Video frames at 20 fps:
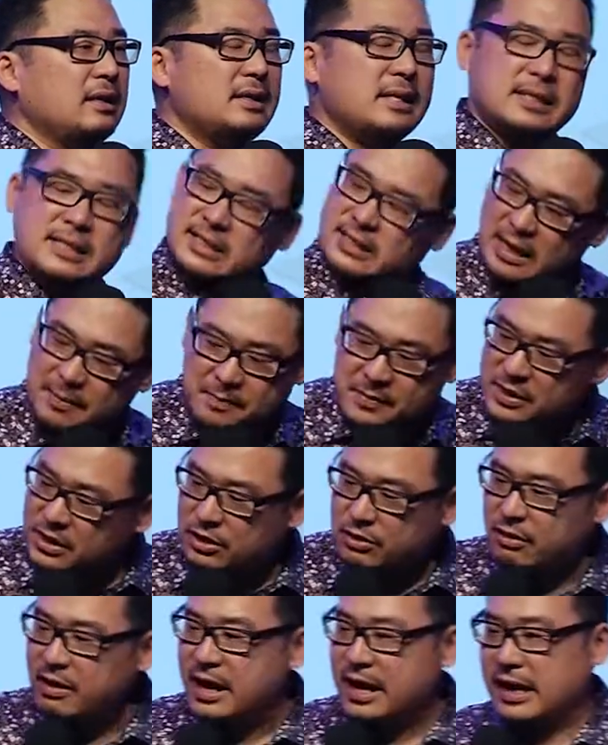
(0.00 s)
to some
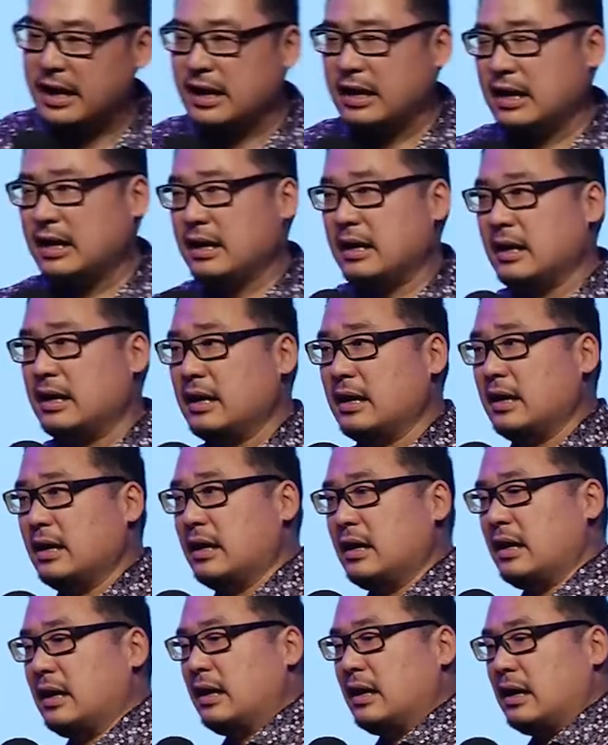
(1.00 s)
degree,
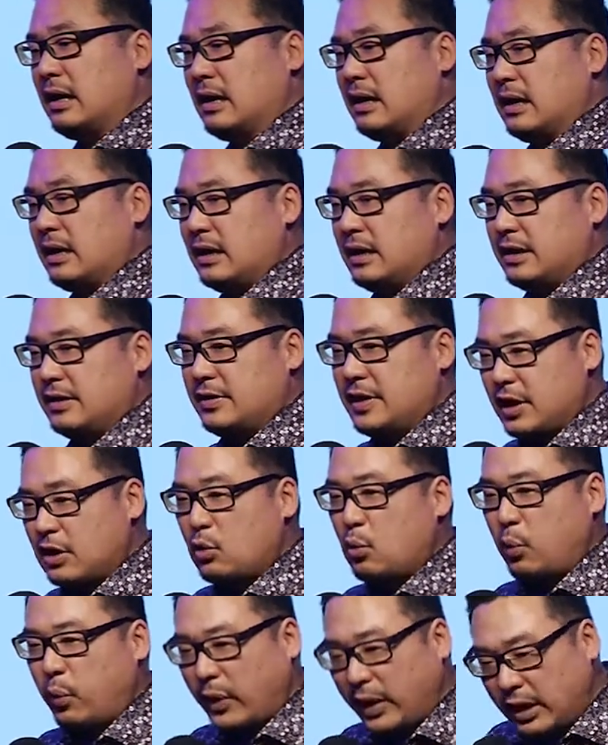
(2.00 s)

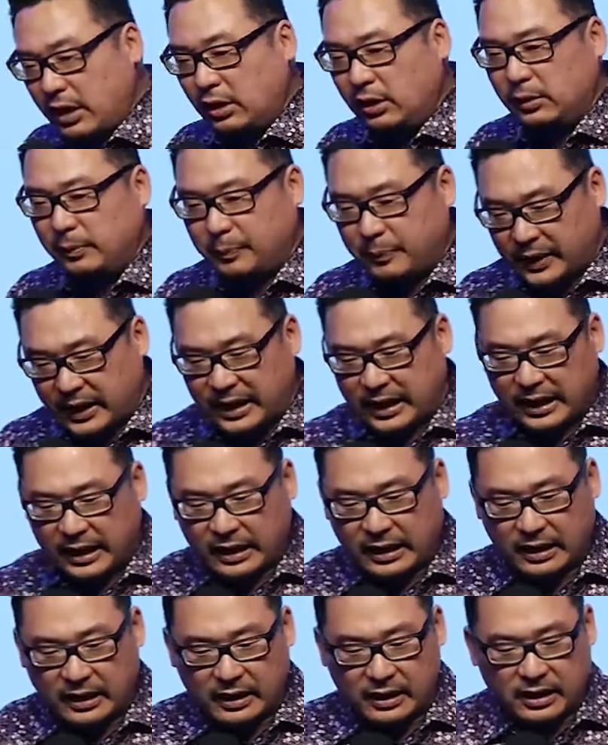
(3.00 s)
there will
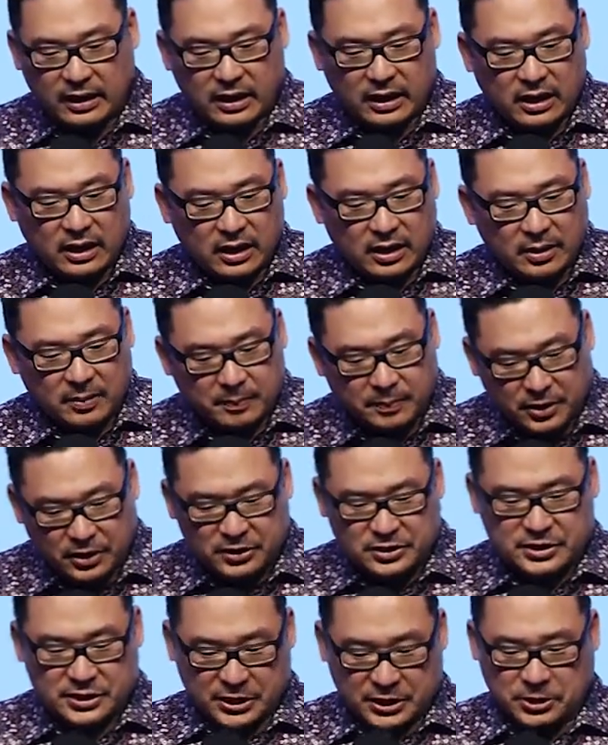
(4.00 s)
be
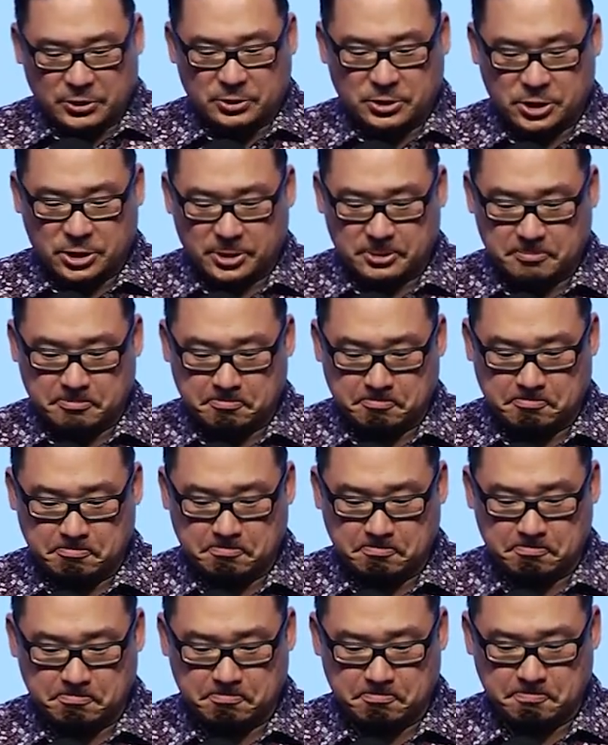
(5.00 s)
persecution.
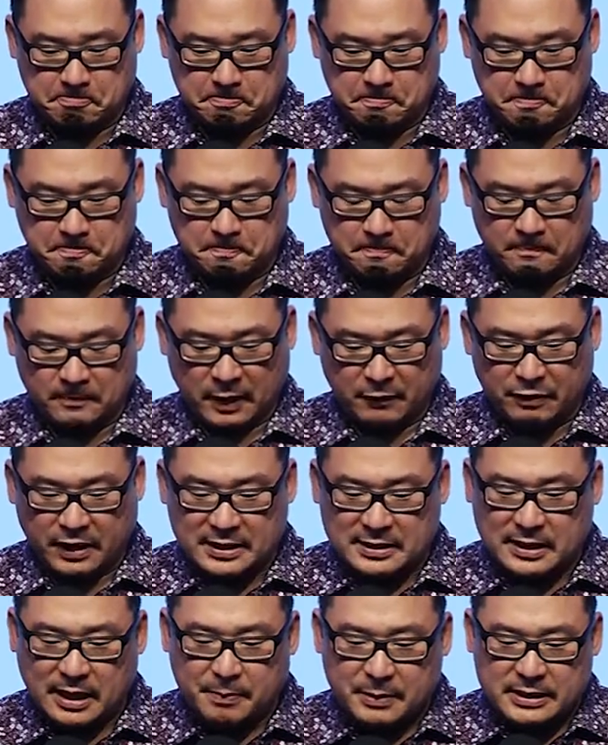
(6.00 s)

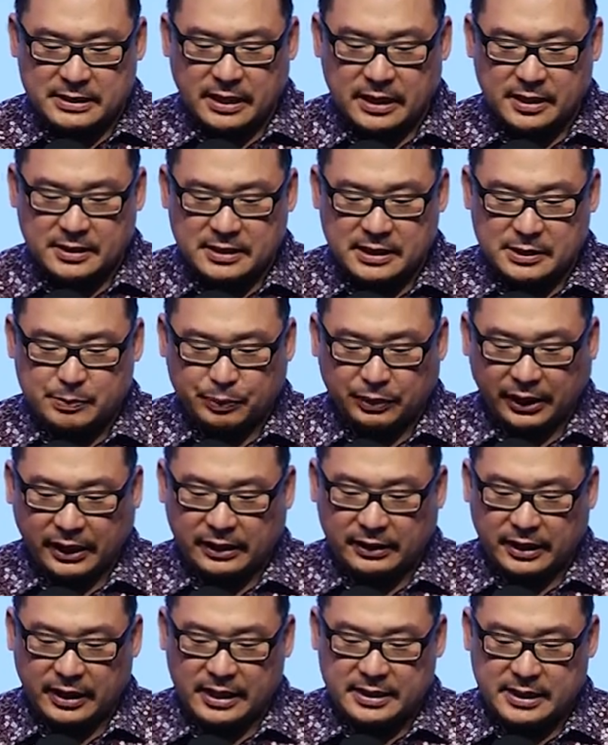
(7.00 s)
Friends, let me say this as
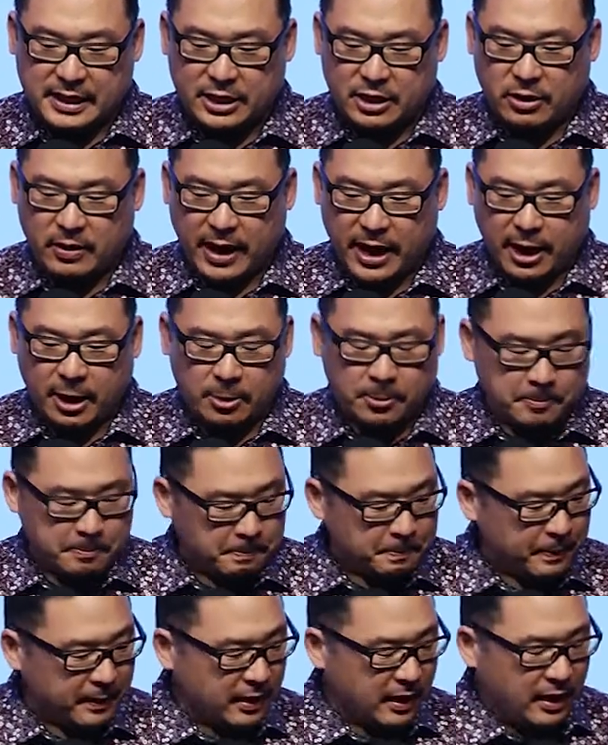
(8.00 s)
plainly as I know how,
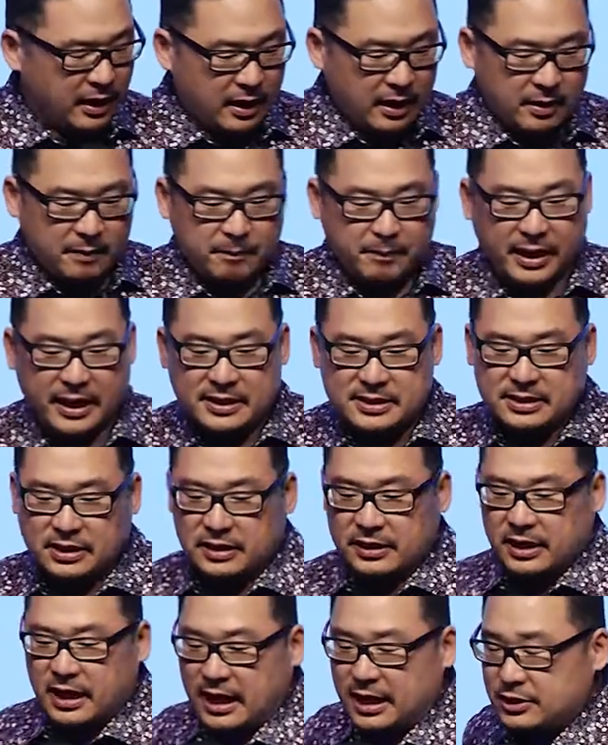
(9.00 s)
based
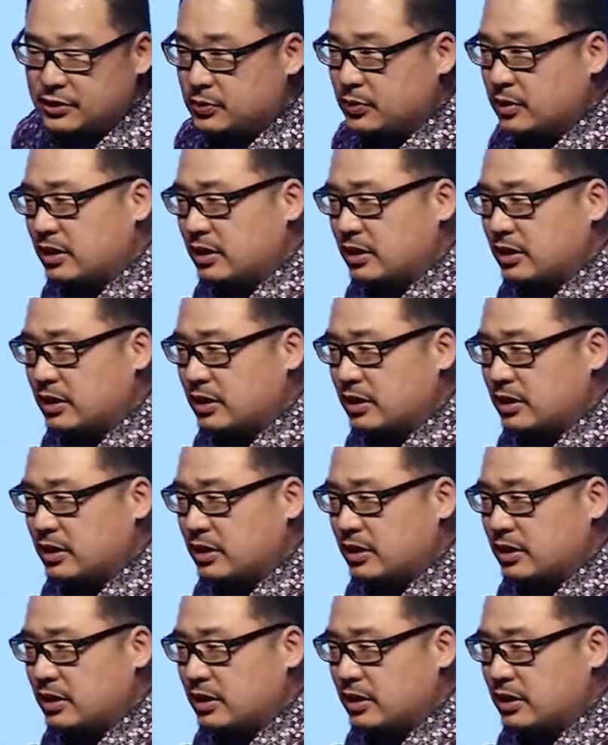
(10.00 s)
on God's